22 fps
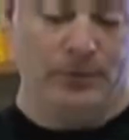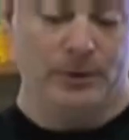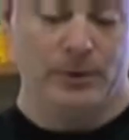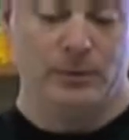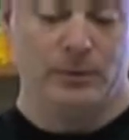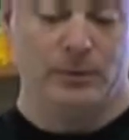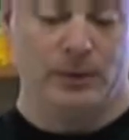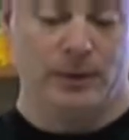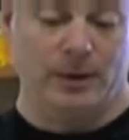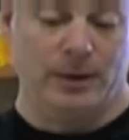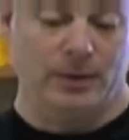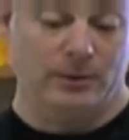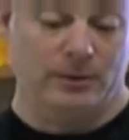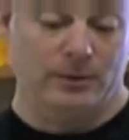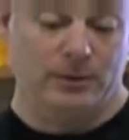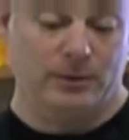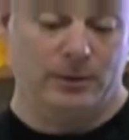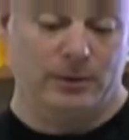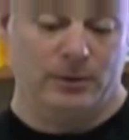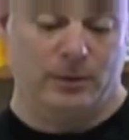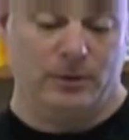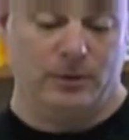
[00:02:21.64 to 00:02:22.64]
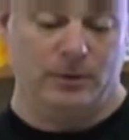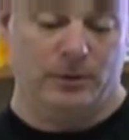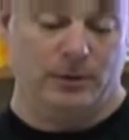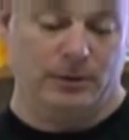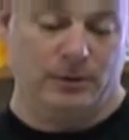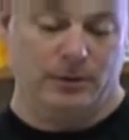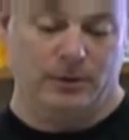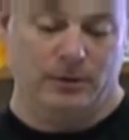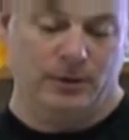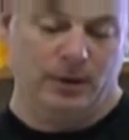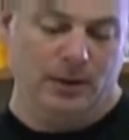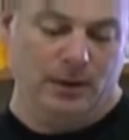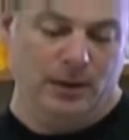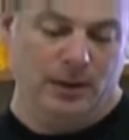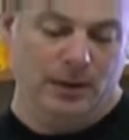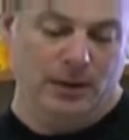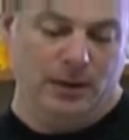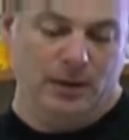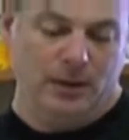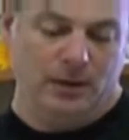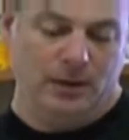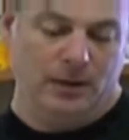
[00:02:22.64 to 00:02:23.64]
this one out to show you
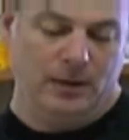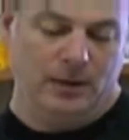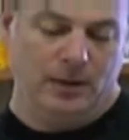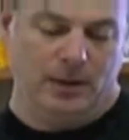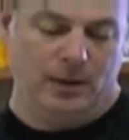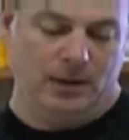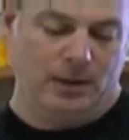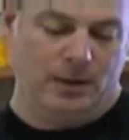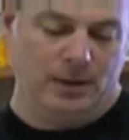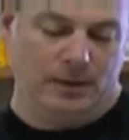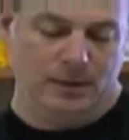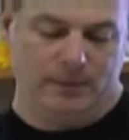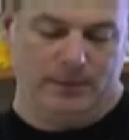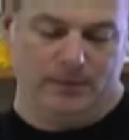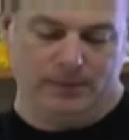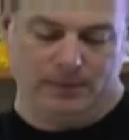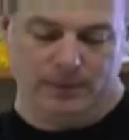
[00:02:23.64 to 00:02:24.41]
that